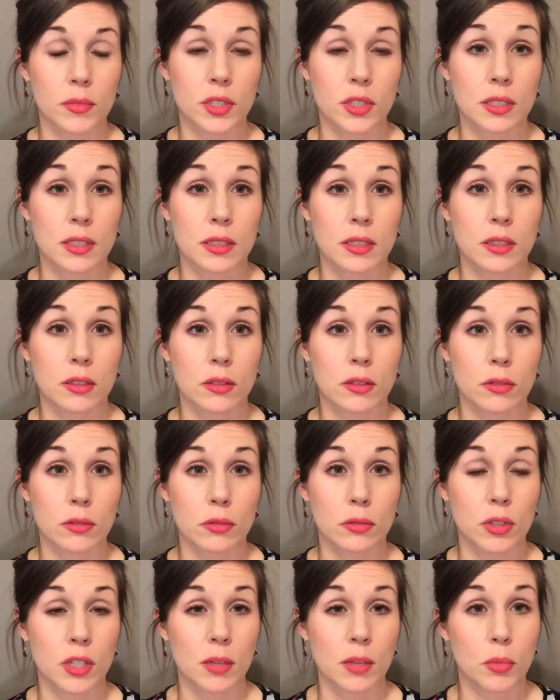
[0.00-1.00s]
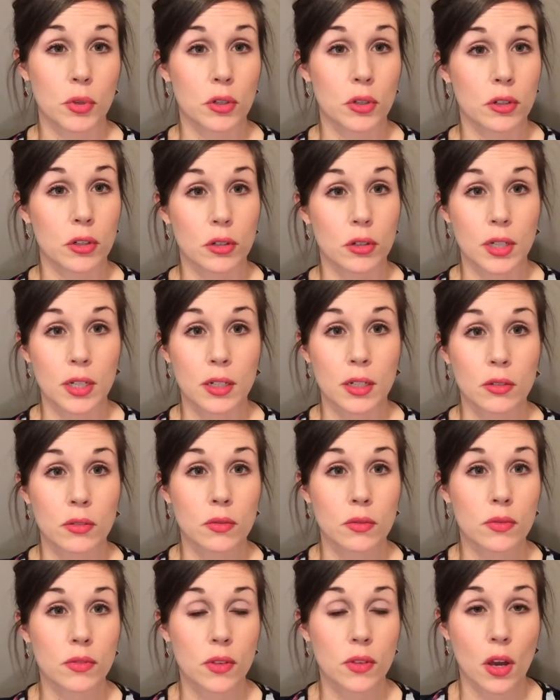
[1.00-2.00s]
just to keep your
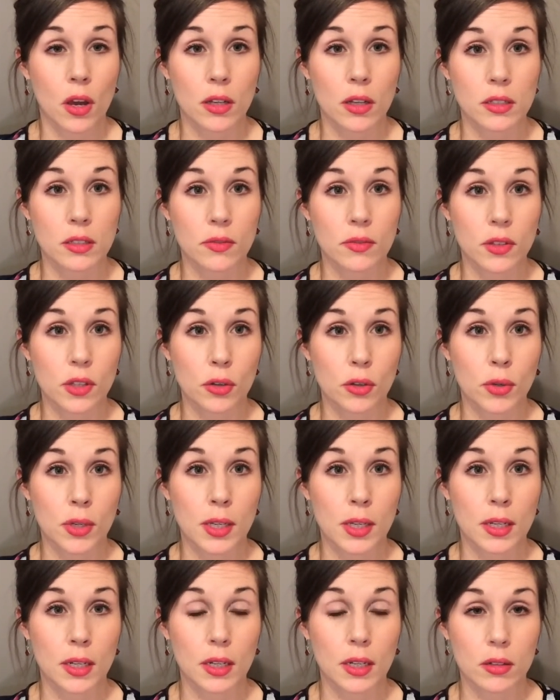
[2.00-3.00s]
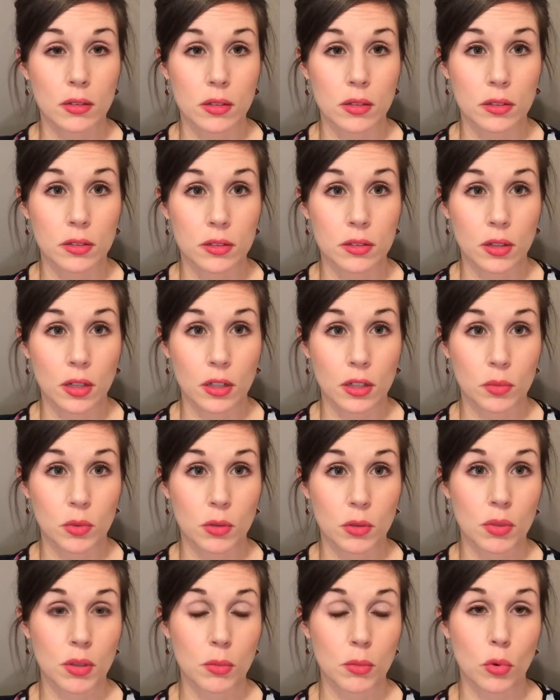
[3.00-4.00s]
creative thoughts flowing, and it'll also
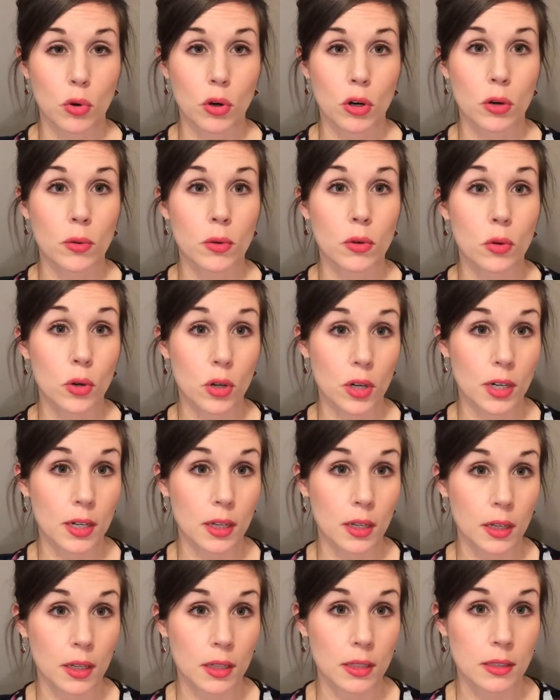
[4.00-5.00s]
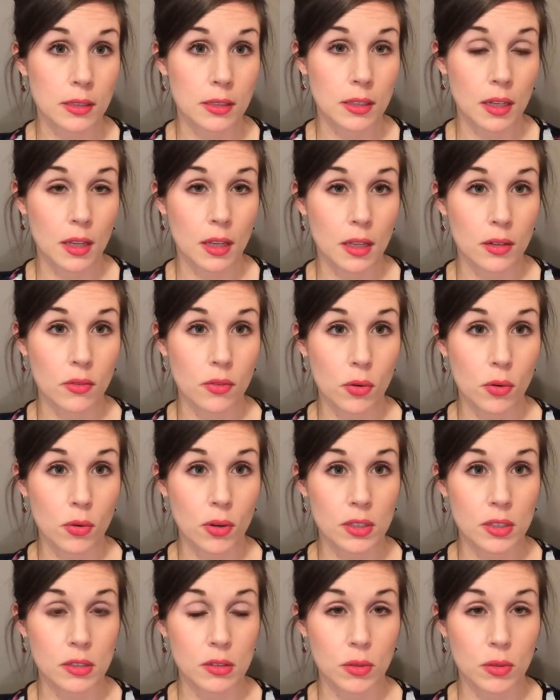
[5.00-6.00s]
help you be more organized and
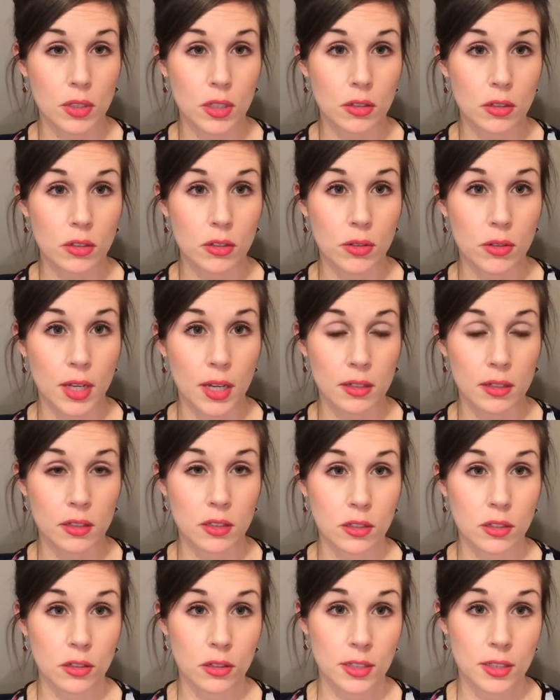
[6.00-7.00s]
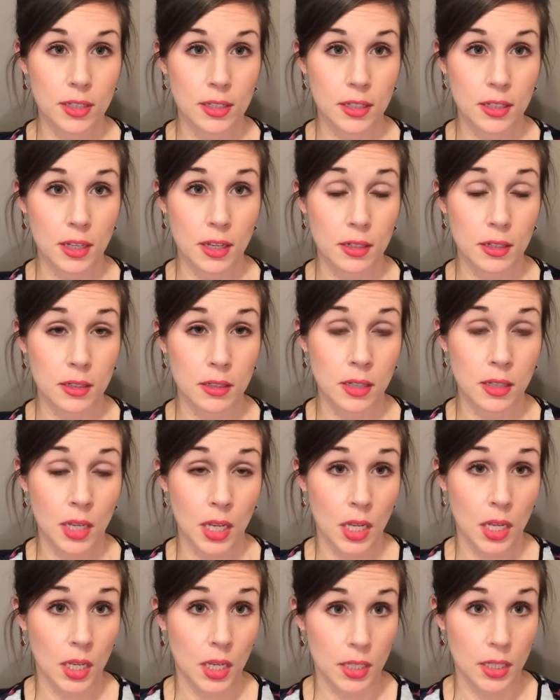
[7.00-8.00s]
focused when you do get to your dedicated
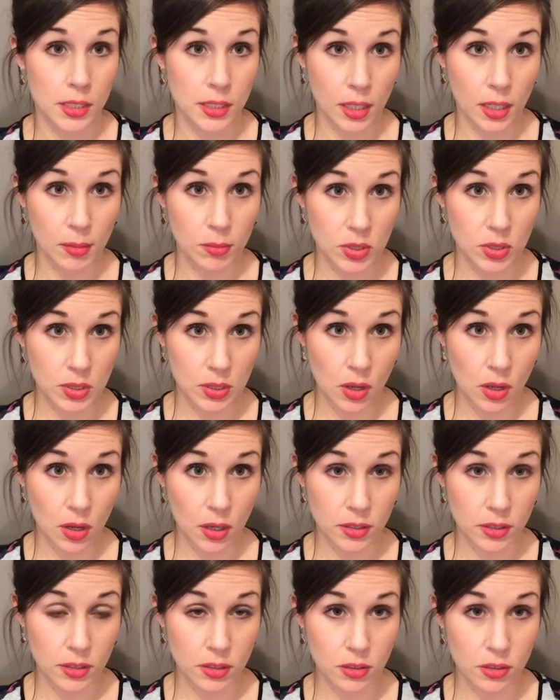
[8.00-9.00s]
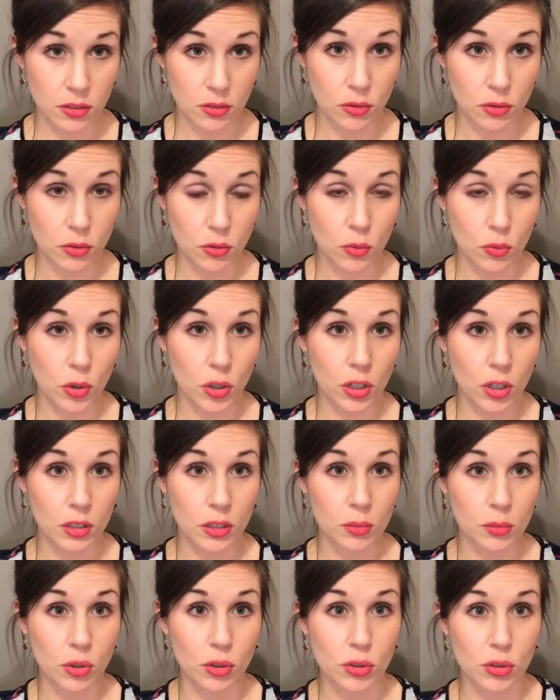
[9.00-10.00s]
time slot to work on a